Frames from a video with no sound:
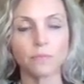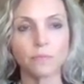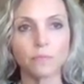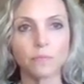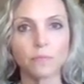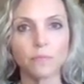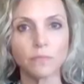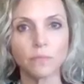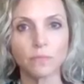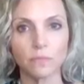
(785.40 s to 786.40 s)

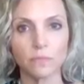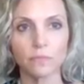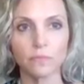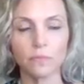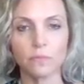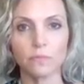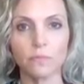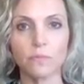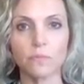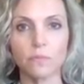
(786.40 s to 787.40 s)

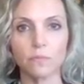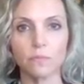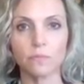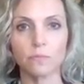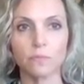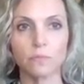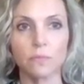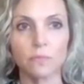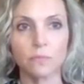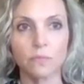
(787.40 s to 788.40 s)

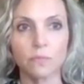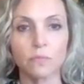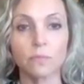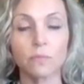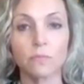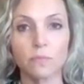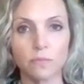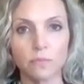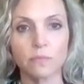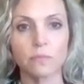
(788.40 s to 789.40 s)

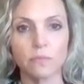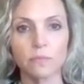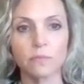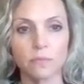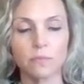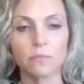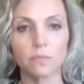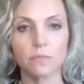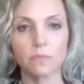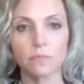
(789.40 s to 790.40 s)

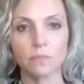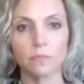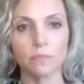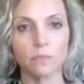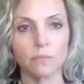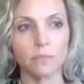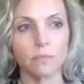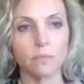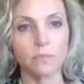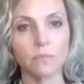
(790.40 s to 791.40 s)

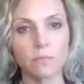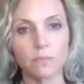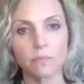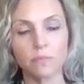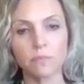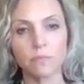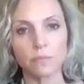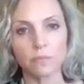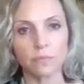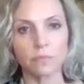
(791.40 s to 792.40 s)

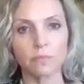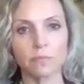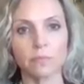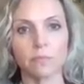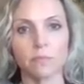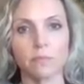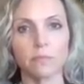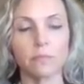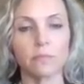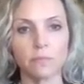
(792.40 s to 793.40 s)
(silent)